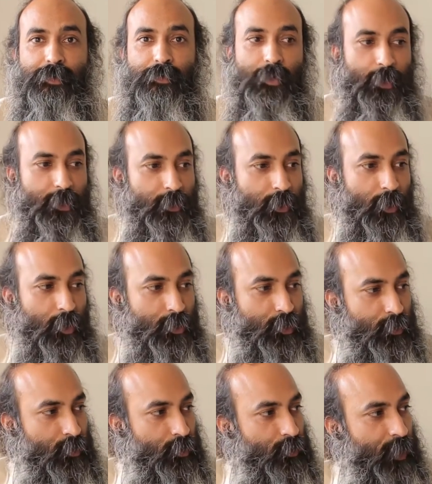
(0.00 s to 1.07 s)
We want to go
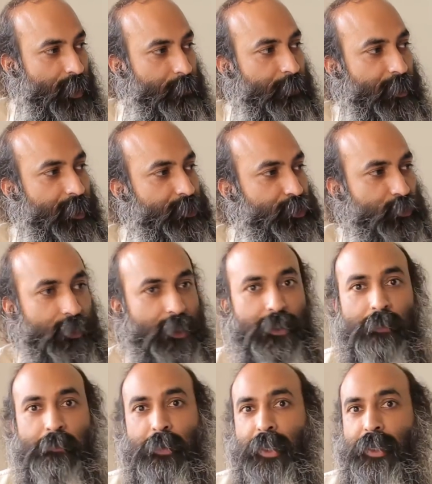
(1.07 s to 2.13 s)
to one place to
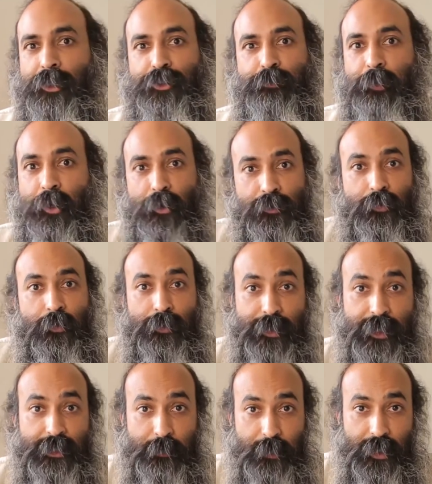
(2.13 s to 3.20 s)
another place because we want to
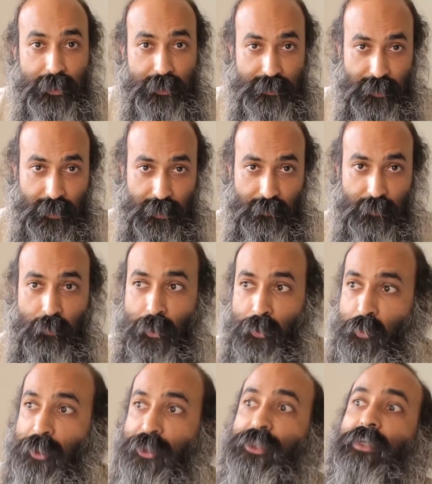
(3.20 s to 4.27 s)
experience life. We
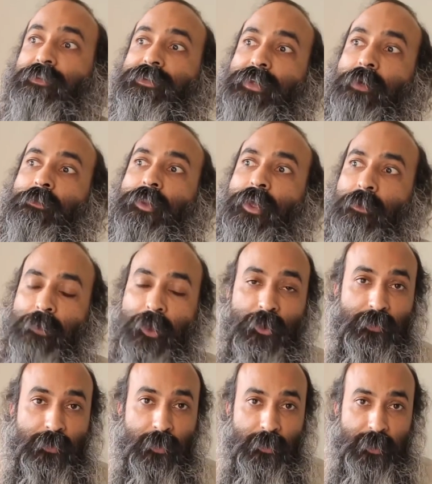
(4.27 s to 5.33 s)
want to achieve something
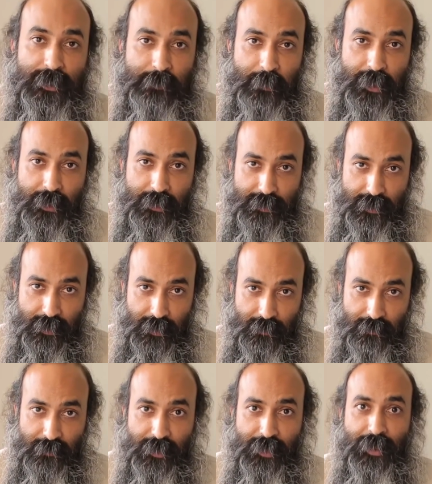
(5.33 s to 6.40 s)
because we want to experience
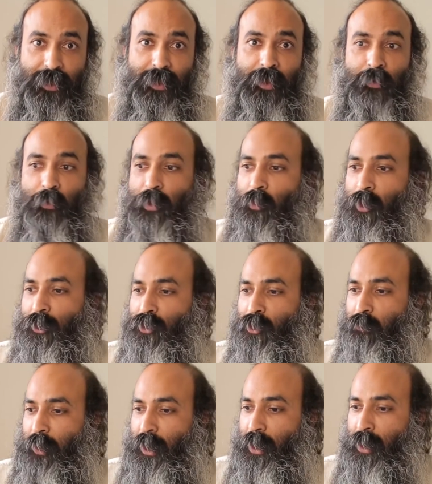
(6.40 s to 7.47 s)
life. We want
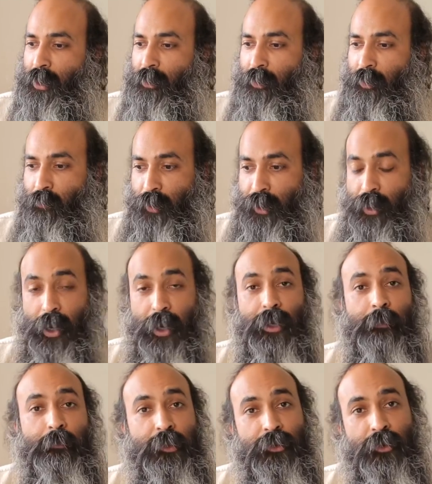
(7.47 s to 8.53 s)
to be very
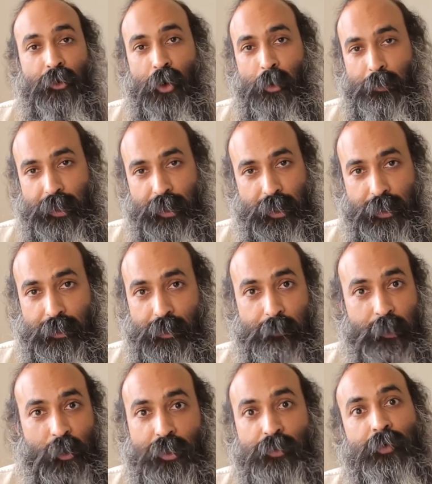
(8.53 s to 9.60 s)
high up in the corporate ladder
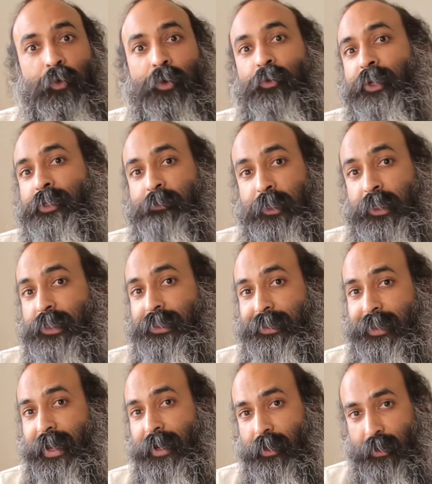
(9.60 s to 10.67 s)
because we want to experience
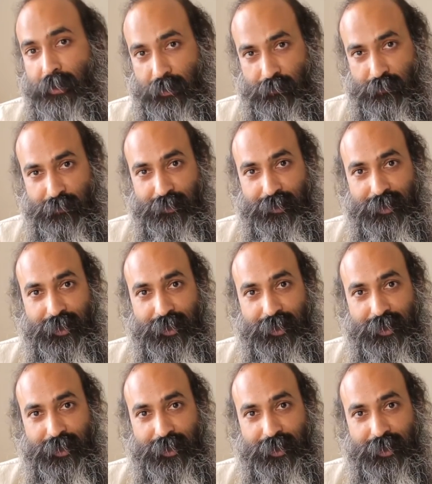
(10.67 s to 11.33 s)
that life.